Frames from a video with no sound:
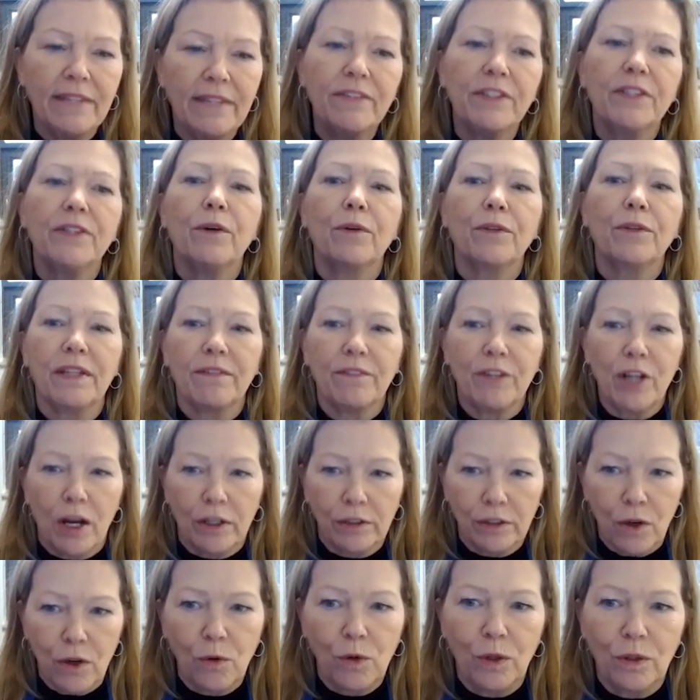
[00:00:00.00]
even though they've
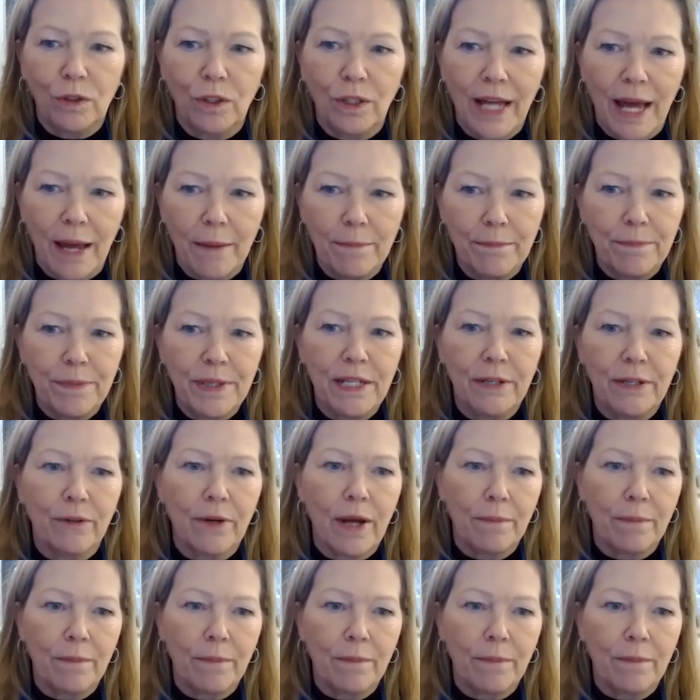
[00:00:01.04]
got local MP or